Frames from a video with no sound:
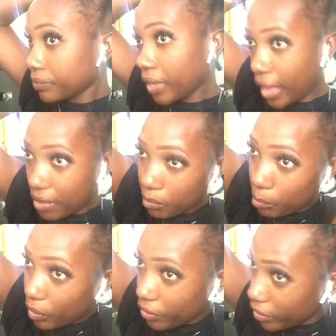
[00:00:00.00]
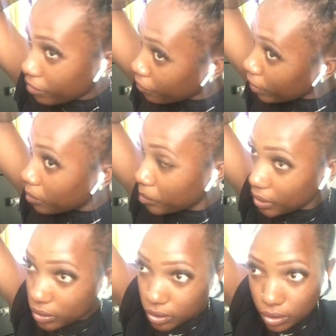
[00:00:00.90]
I have a mirror in front of
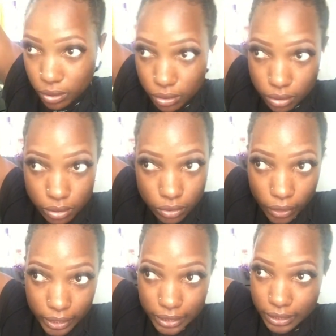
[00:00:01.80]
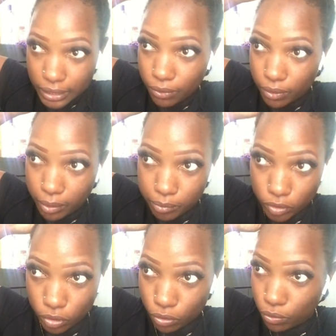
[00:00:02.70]
me just so I can see what I'm
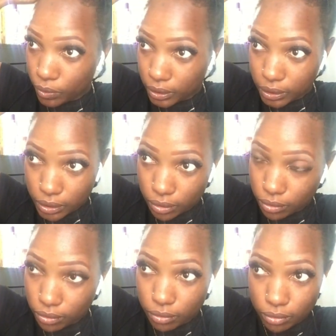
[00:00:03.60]
doing.